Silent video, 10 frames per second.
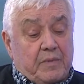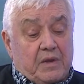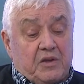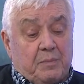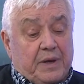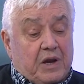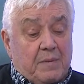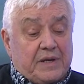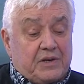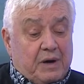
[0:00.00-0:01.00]
you've been
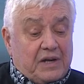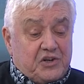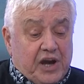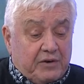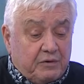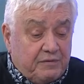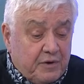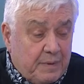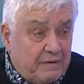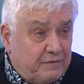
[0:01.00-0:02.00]
coming to our channel for
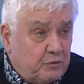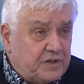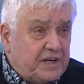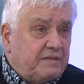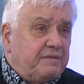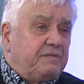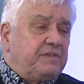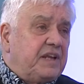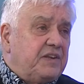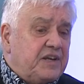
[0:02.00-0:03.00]
about 14 or
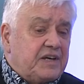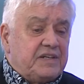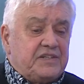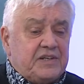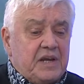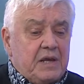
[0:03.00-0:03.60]
15 years.